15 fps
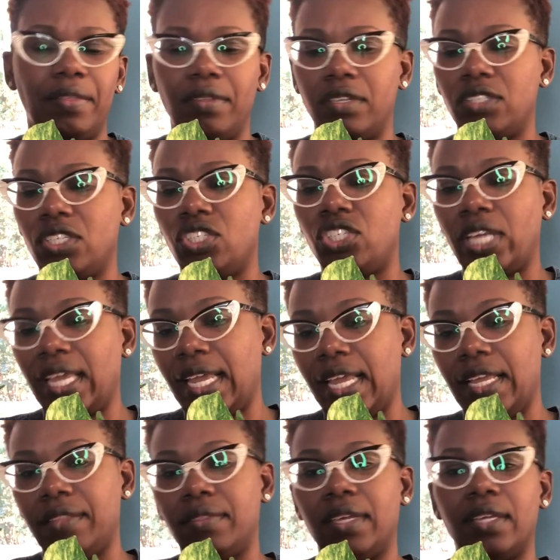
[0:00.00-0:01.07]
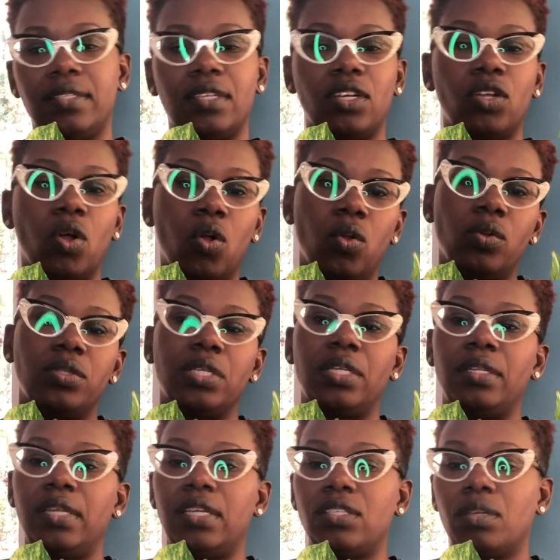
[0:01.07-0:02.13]
There's a jade, there's a
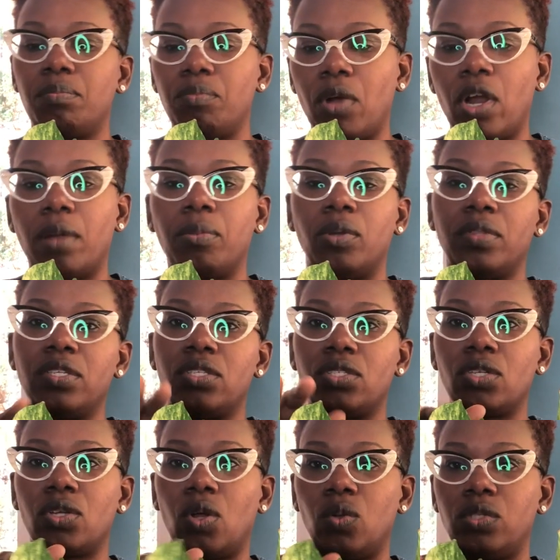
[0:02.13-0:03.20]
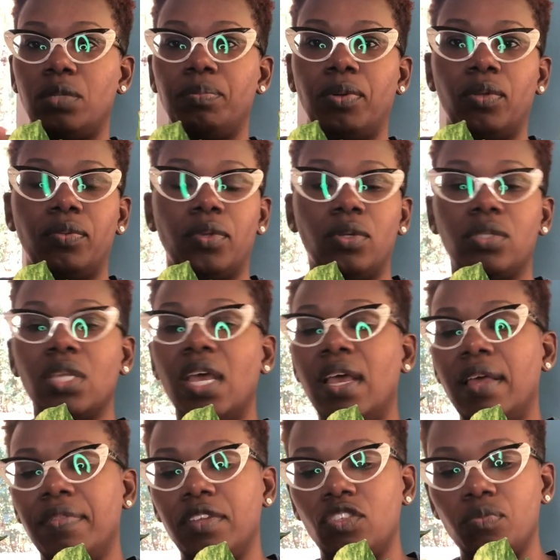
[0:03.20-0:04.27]
golden, there's a marble. This is a golden pothos.
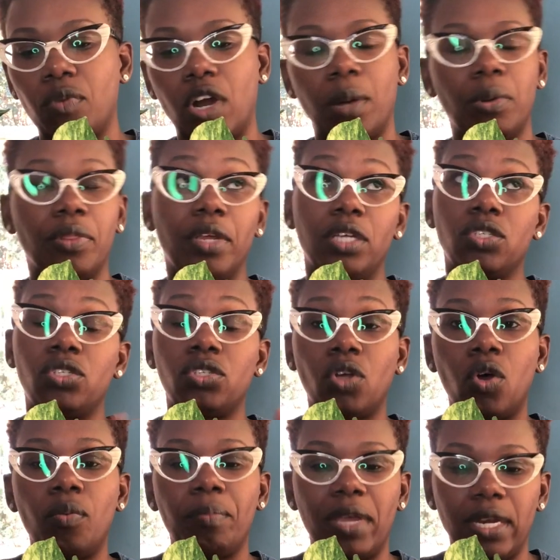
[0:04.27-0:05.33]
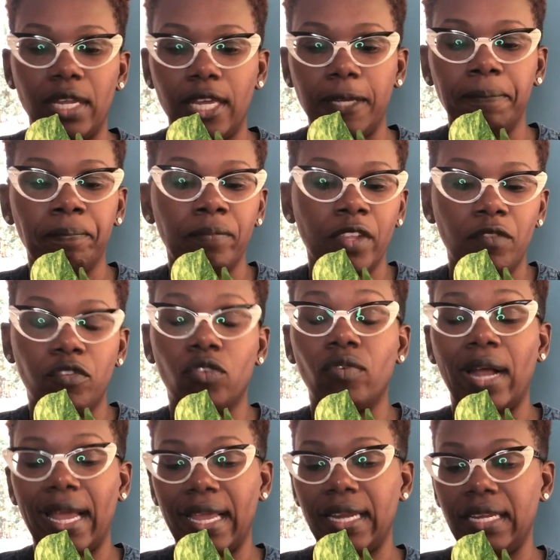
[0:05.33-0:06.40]
This marble, there's so many
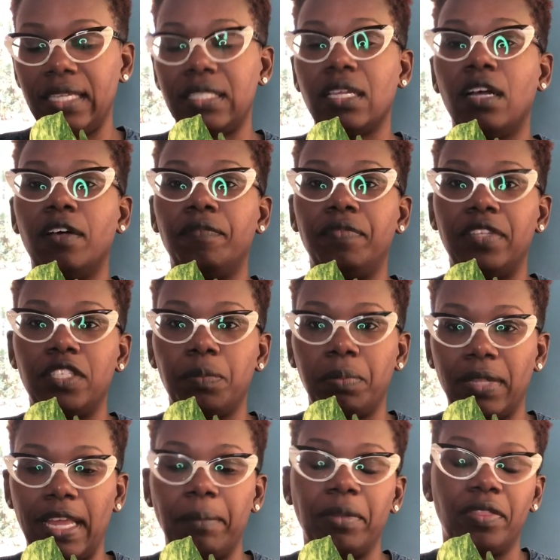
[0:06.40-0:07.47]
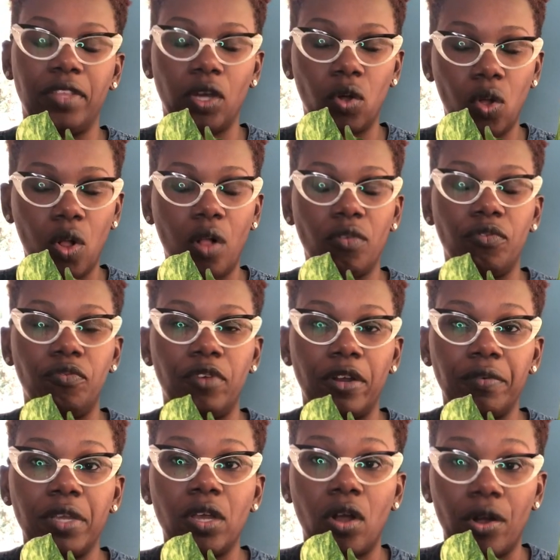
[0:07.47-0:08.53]
varieties of this plant, but they're all
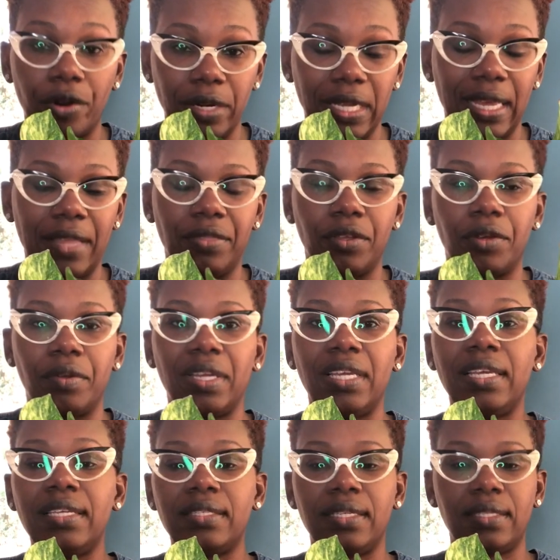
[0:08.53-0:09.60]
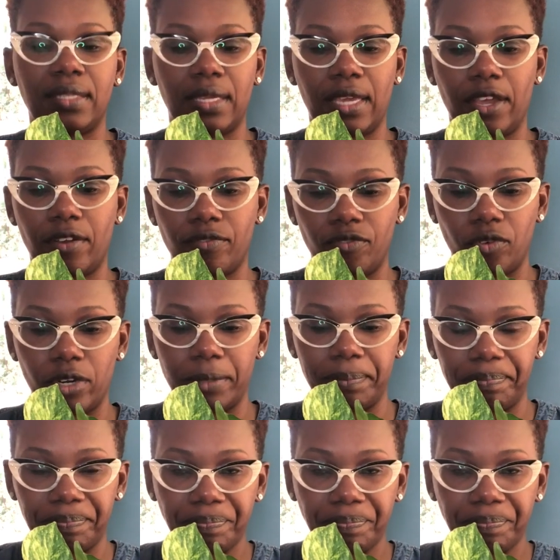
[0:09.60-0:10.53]
very hardy and they're easy to care for.